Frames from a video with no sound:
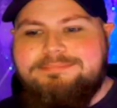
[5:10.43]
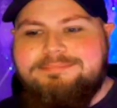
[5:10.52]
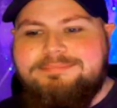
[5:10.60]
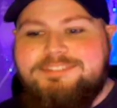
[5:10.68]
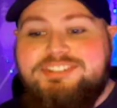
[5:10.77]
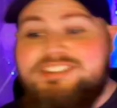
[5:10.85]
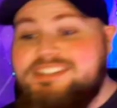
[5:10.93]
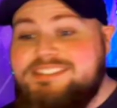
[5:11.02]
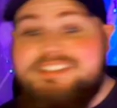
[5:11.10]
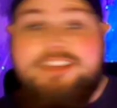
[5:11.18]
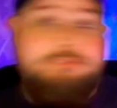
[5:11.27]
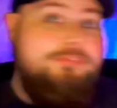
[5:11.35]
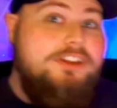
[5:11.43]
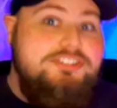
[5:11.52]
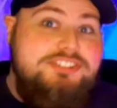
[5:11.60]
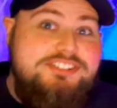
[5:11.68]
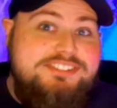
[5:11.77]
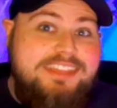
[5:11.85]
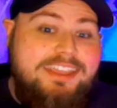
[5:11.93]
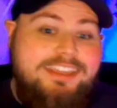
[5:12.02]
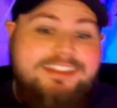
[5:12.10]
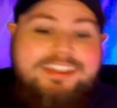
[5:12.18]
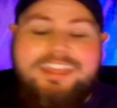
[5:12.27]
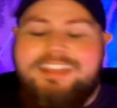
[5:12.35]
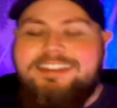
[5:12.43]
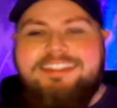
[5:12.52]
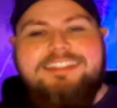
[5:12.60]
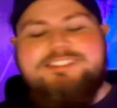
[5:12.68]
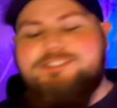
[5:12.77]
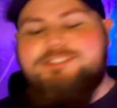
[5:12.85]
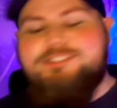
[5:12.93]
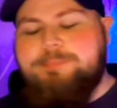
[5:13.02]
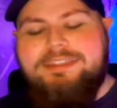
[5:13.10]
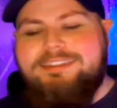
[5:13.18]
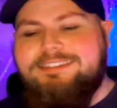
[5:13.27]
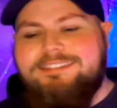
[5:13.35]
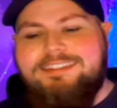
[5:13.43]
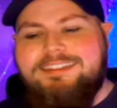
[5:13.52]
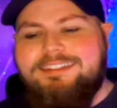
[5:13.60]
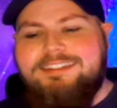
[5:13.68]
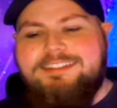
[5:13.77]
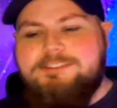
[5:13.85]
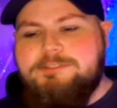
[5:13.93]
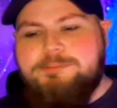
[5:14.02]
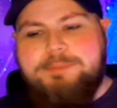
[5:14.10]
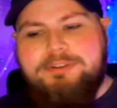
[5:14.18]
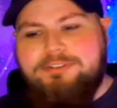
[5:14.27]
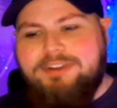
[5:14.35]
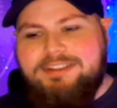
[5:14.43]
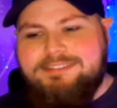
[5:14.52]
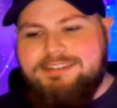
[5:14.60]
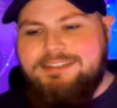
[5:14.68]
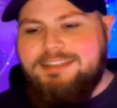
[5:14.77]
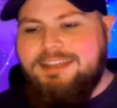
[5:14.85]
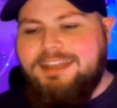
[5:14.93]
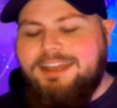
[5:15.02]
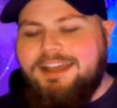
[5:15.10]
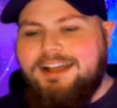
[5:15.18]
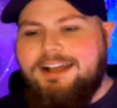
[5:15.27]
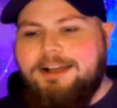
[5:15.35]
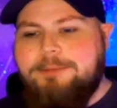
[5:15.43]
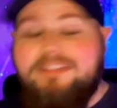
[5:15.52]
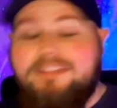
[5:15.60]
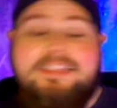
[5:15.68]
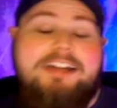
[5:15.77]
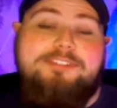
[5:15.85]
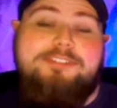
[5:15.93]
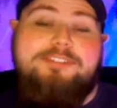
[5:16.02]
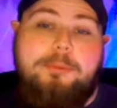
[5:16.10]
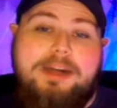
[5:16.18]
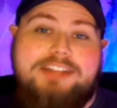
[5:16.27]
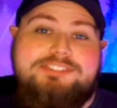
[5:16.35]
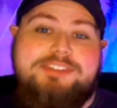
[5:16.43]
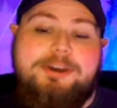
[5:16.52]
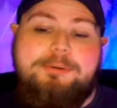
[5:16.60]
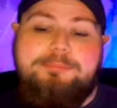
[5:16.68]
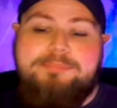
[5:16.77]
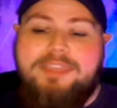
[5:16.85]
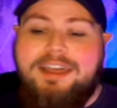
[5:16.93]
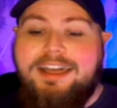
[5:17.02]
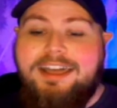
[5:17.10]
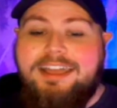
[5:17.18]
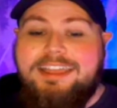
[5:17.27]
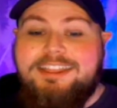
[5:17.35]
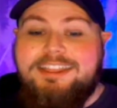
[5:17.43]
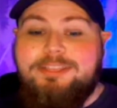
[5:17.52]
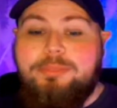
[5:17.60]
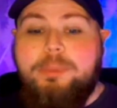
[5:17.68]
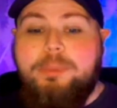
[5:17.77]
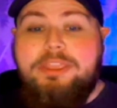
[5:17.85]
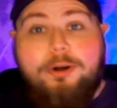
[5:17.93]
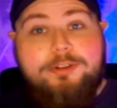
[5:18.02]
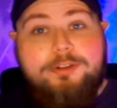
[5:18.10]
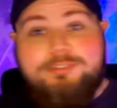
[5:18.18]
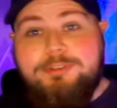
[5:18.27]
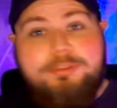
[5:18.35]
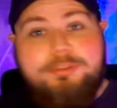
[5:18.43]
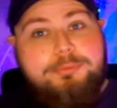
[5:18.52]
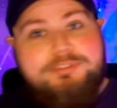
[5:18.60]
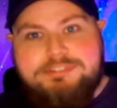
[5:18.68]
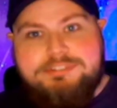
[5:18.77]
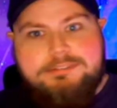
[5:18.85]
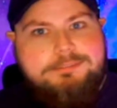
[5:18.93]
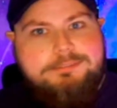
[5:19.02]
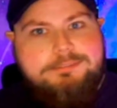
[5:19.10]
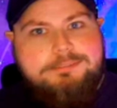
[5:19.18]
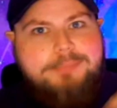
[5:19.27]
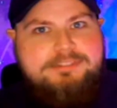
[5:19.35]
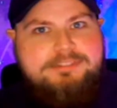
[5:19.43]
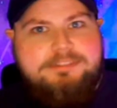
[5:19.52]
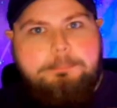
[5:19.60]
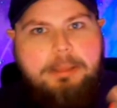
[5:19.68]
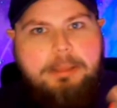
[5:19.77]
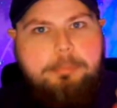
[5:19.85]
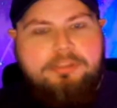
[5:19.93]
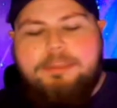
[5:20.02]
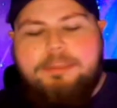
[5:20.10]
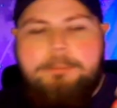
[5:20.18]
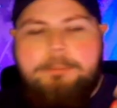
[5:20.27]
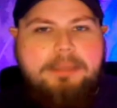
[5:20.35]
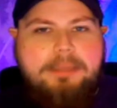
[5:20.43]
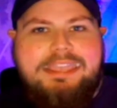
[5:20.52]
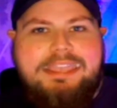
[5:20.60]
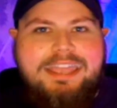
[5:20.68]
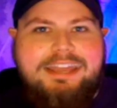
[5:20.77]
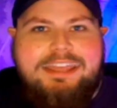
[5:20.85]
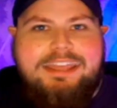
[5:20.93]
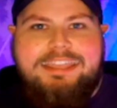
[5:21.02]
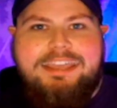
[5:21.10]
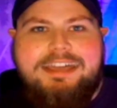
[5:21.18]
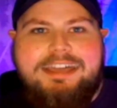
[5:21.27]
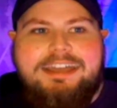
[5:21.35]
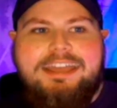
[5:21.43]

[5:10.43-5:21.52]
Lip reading: she said, Frenchie said, and it's just been crazy. A lot of fun to watch, though. We also, there was maybe some bubbling that we might get a